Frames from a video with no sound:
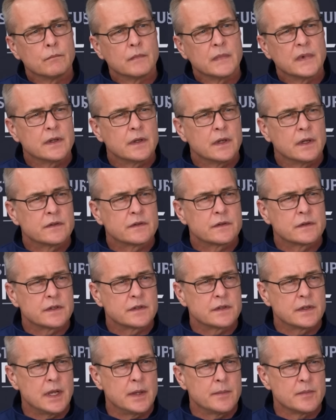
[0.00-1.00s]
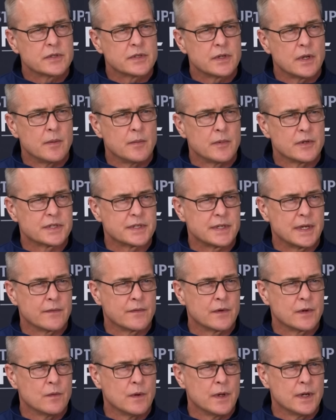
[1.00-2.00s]
it, it's the same as almost
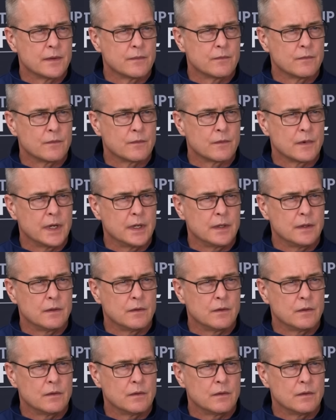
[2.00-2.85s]
everyone, right?